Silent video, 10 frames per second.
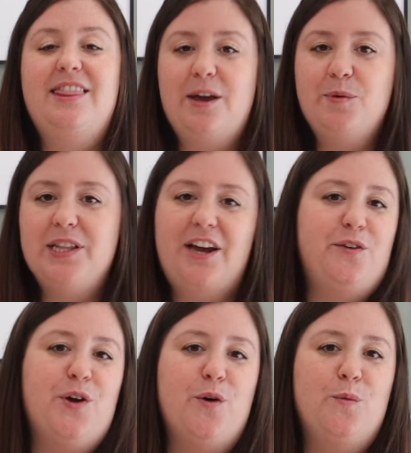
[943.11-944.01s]
they will let
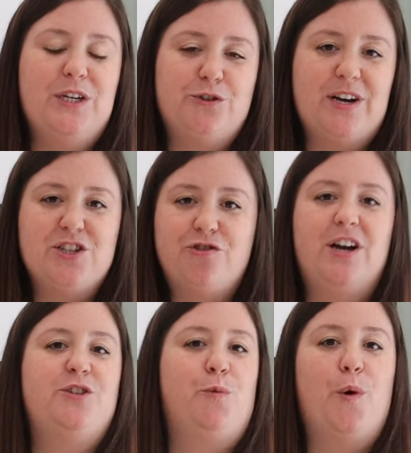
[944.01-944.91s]
you know which
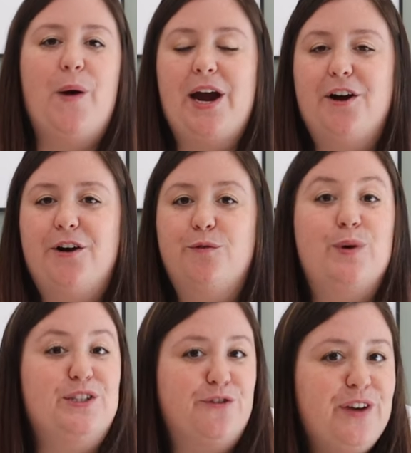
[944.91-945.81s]
restaurants require
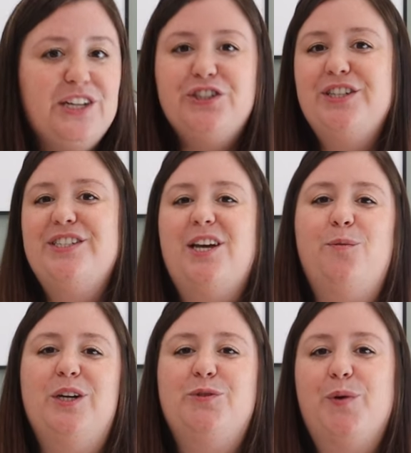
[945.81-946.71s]
reservations
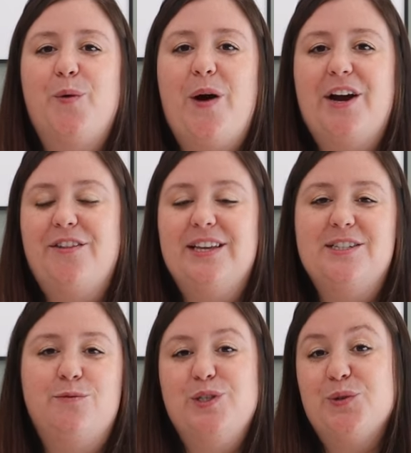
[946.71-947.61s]
and which require
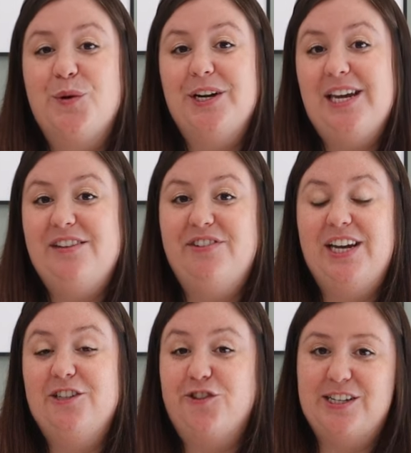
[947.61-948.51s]
this resort
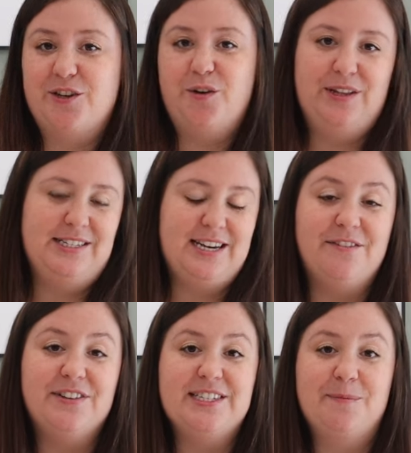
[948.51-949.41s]
evening dress code. That's
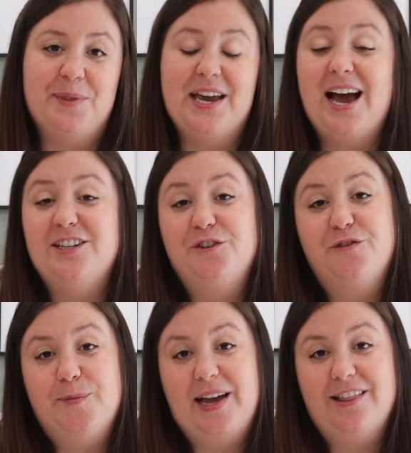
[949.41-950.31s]
definitely something I do
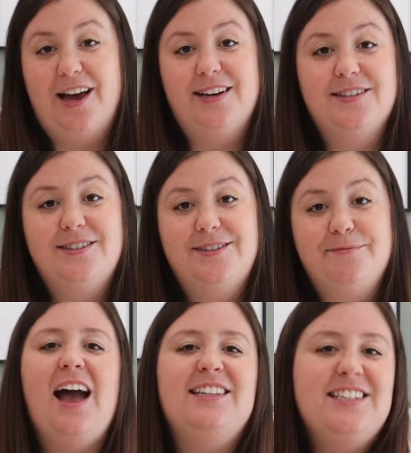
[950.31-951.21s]
for my clients.
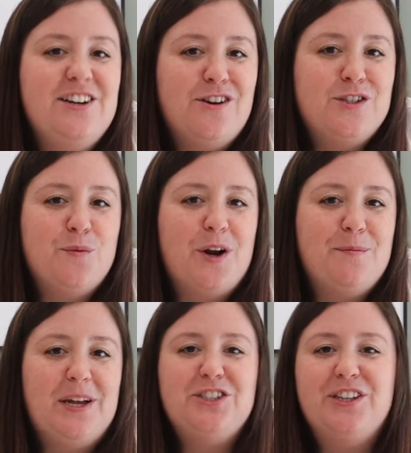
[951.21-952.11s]
I did also want
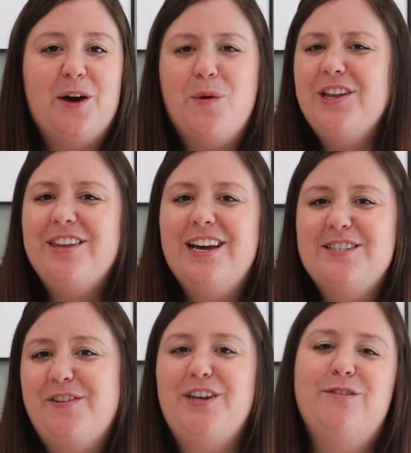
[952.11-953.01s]
to mention that one of the
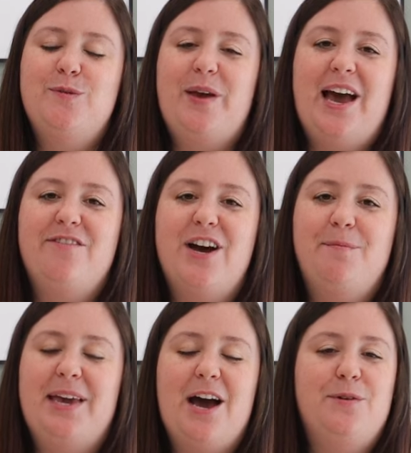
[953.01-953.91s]
next videos we have
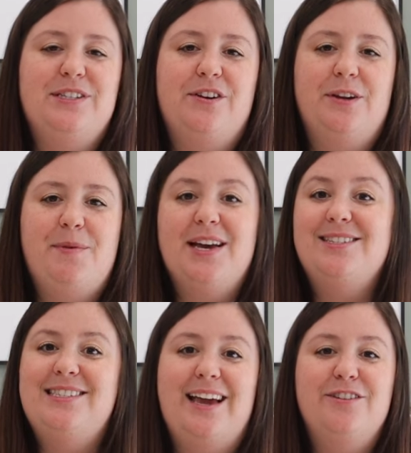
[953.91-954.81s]
coming out is going to be a
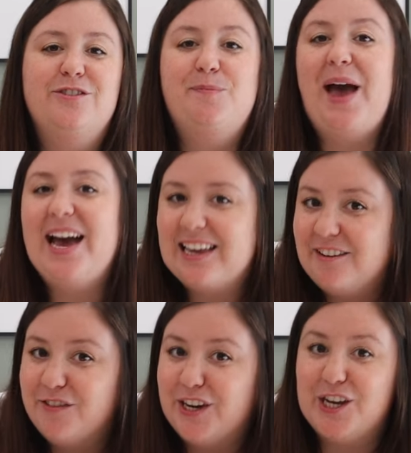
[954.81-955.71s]
sandals
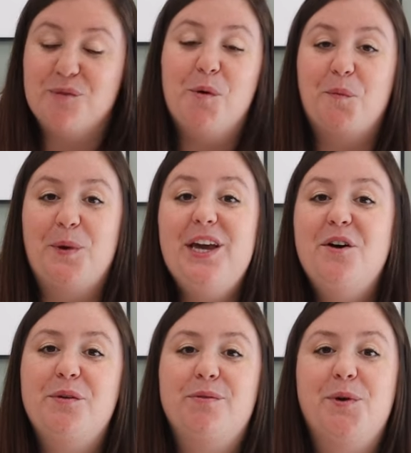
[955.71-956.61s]
packing video where we
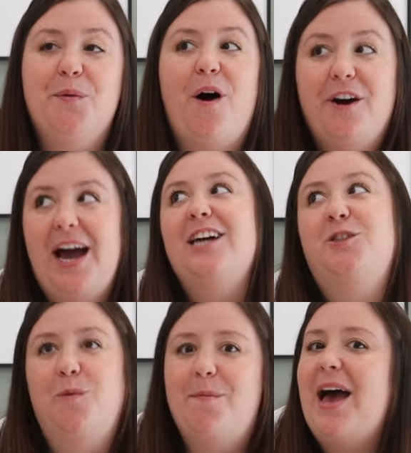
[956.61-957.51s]
go through our
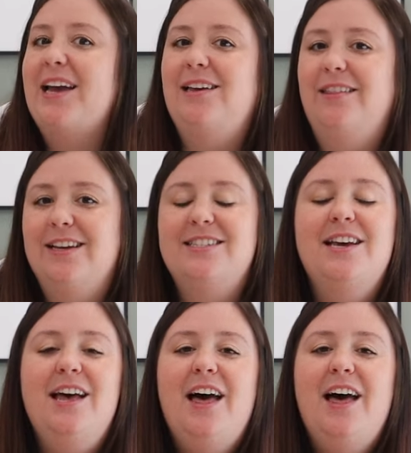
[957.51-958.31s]
actual packing list